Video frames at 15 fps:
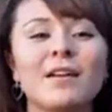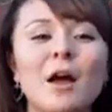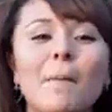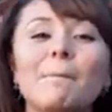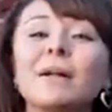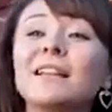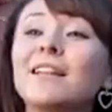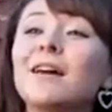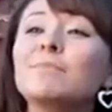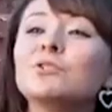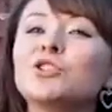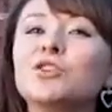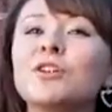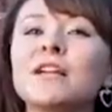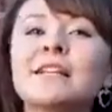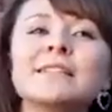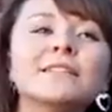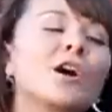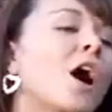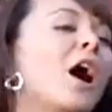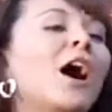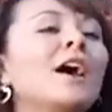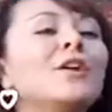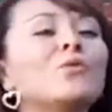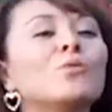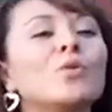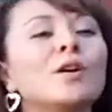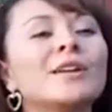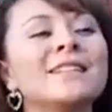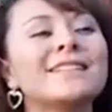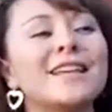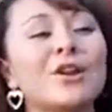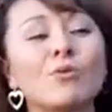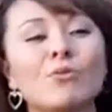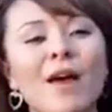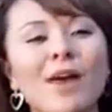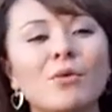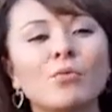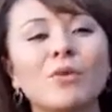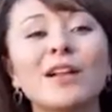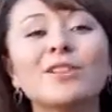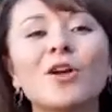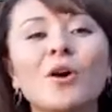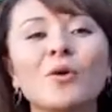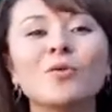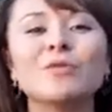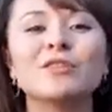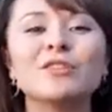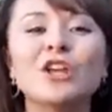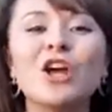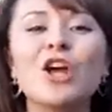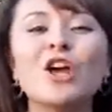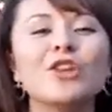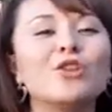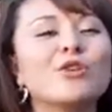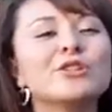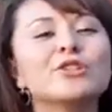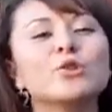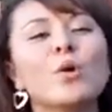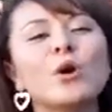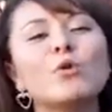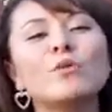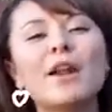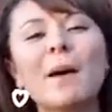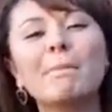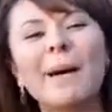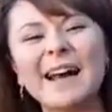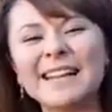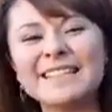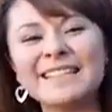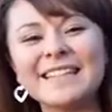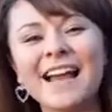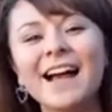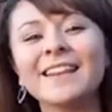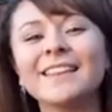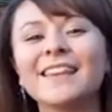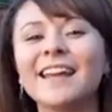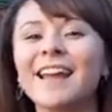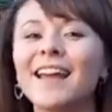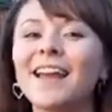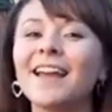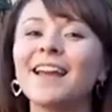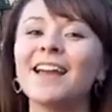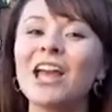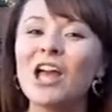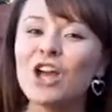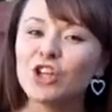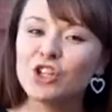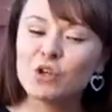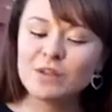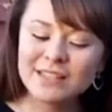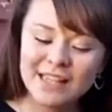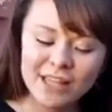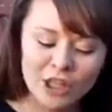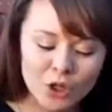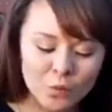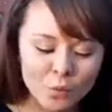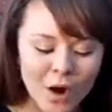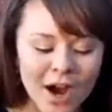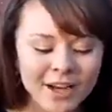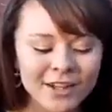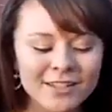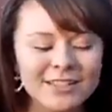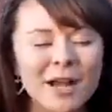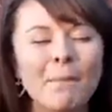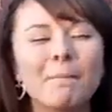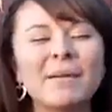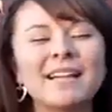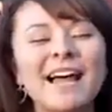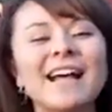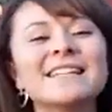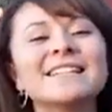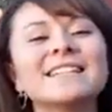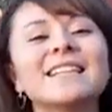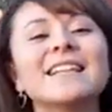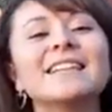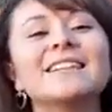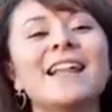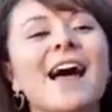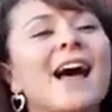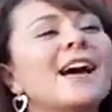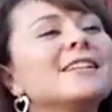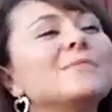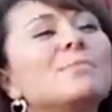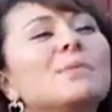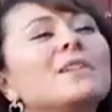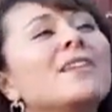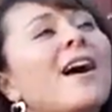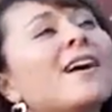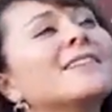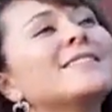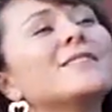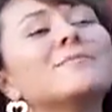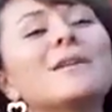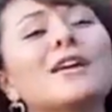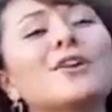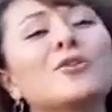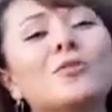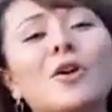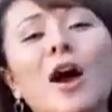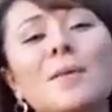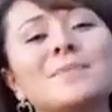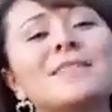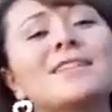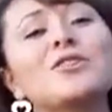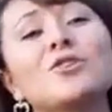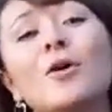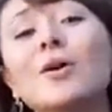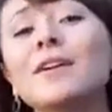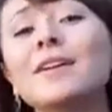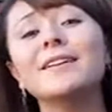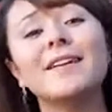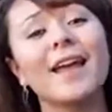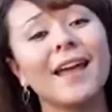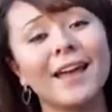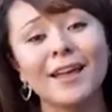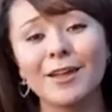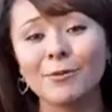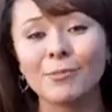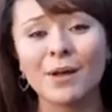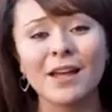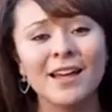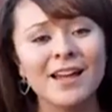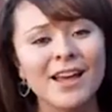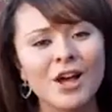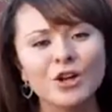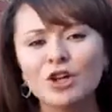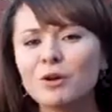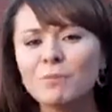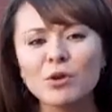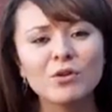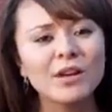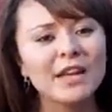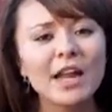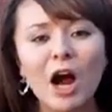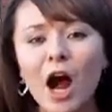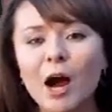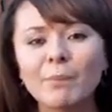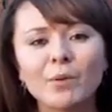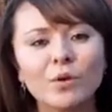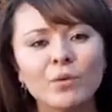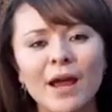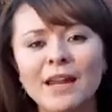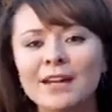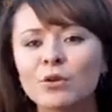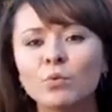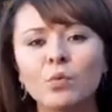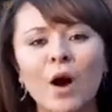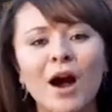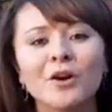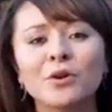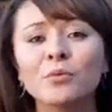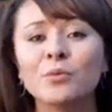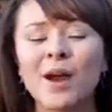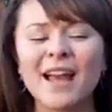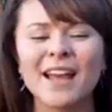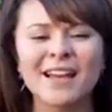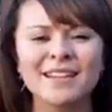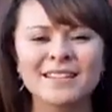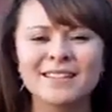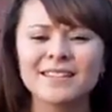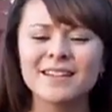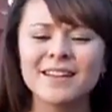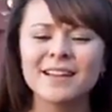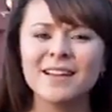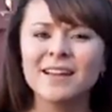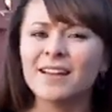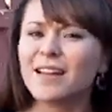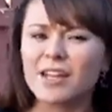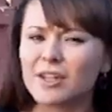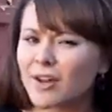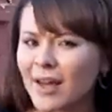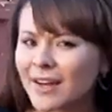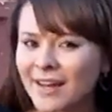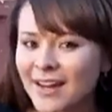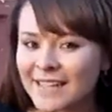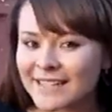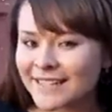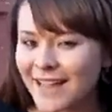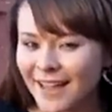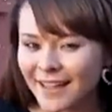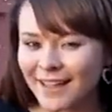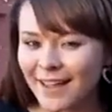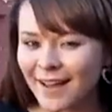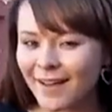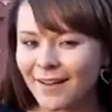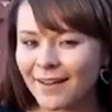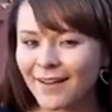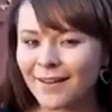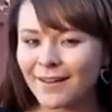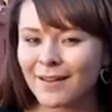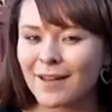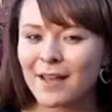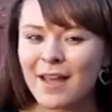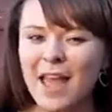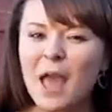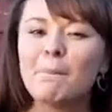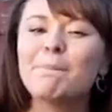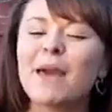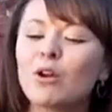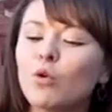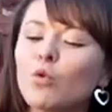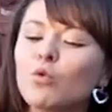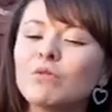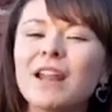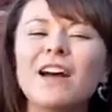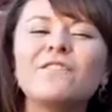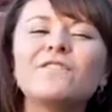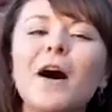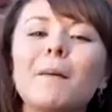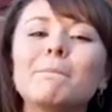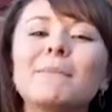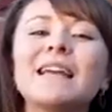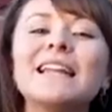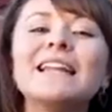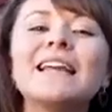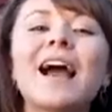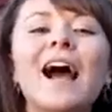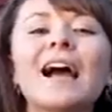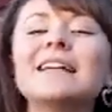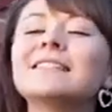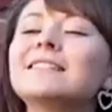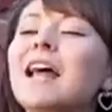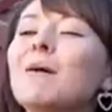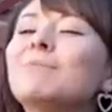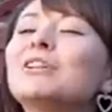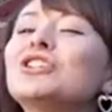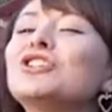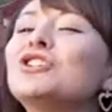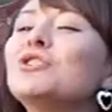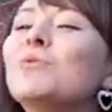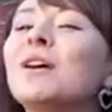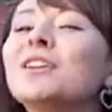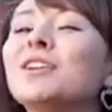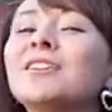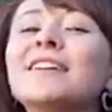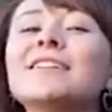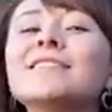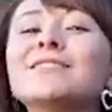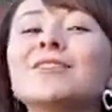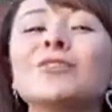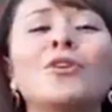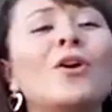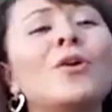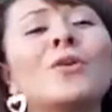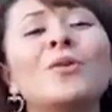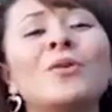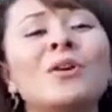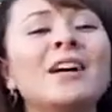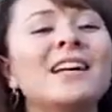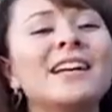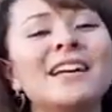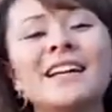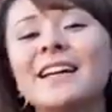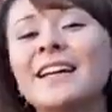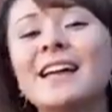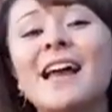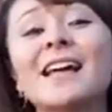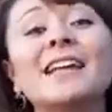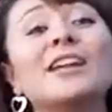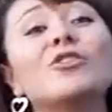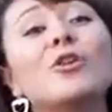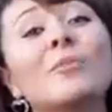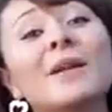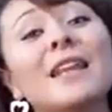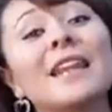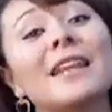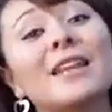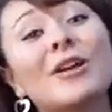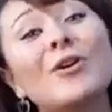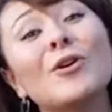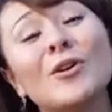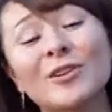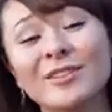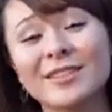Plum trees, cottonwoods, and red willows. Yo soy una parciante. Using your water to bless the land, blossoming crops in your name. Community-operated waterways. Not an acequia, pero una familia established 200 years ago en el nombre de Dios.